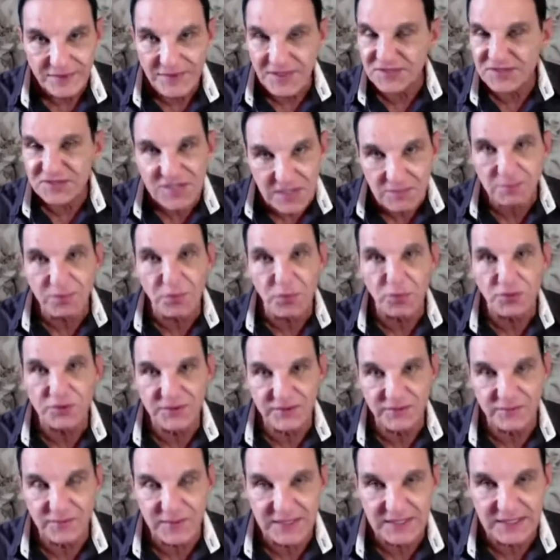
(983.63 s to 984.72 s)
The temple
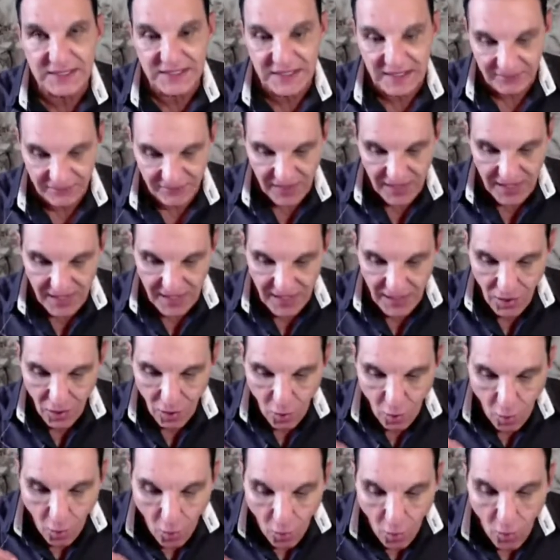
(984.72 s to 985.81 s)
wouldn't have been enough.
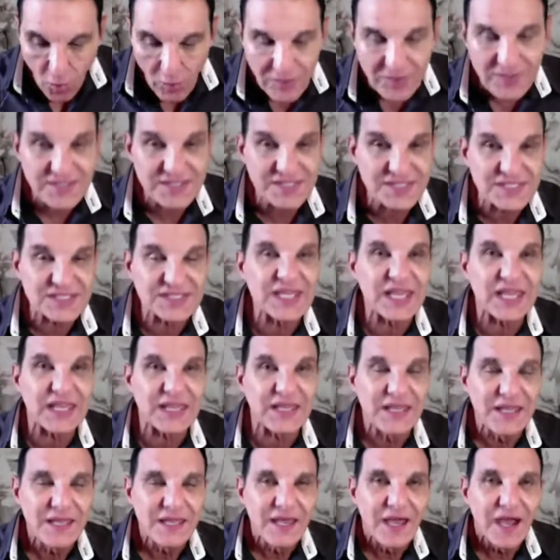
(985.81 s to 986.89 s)
All the
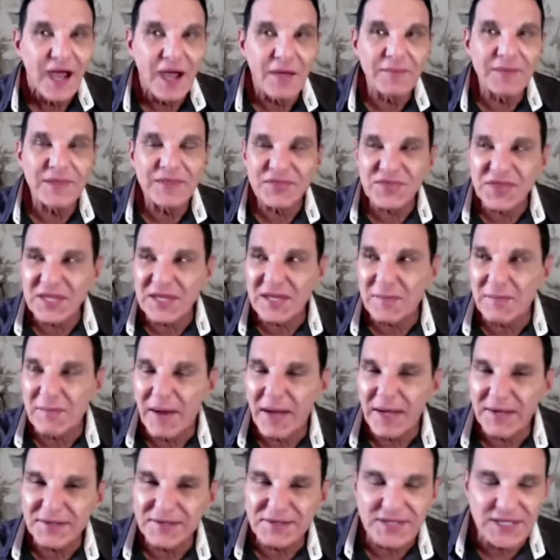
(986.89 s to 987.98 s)
sick, I mean, think
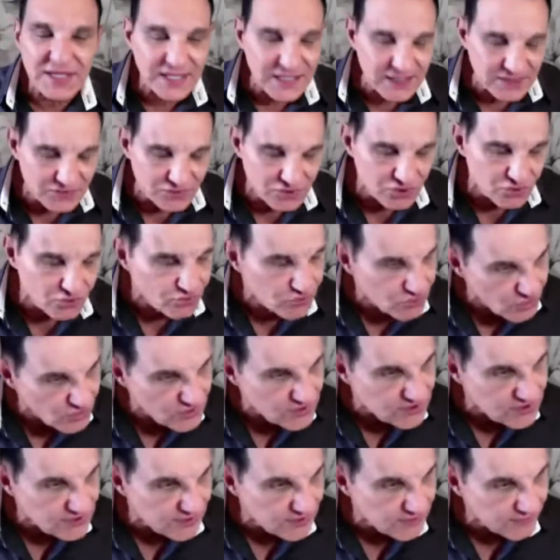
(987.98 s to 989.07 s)
about it. In
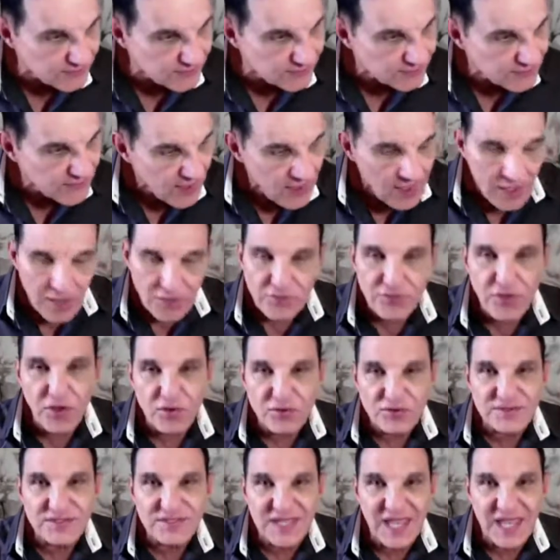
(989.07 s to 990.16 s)
Jerusalem,
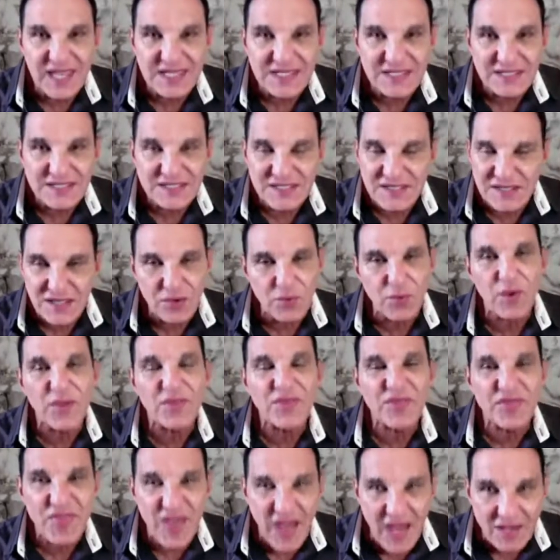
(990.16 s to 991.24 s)
those days, there were
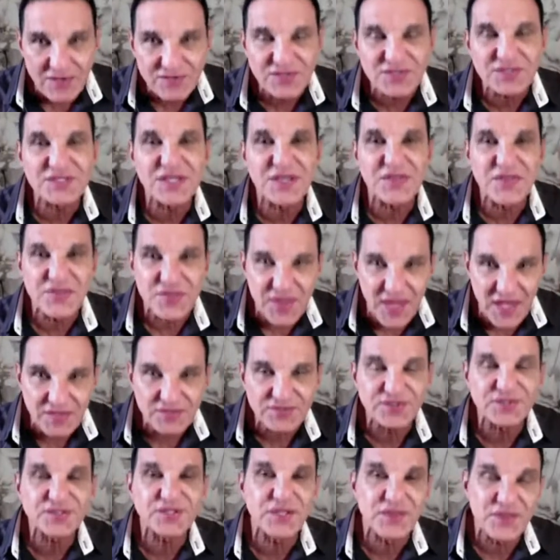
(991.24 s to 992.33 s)
thousands and
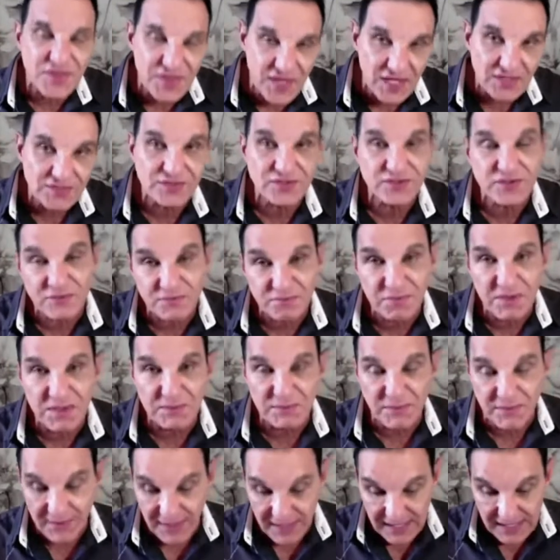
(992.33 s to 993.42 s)
thousands and thousands of
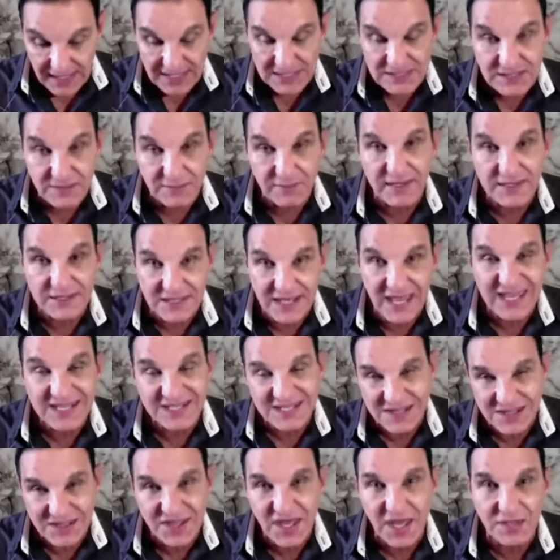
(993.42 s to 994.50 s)
people. They estimate
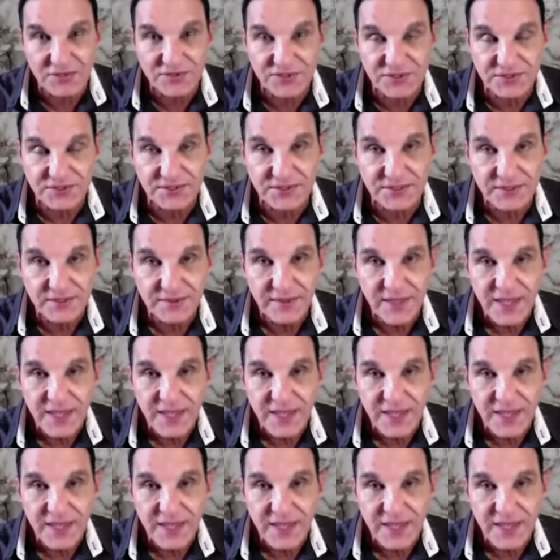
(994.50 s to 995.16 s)
80,000.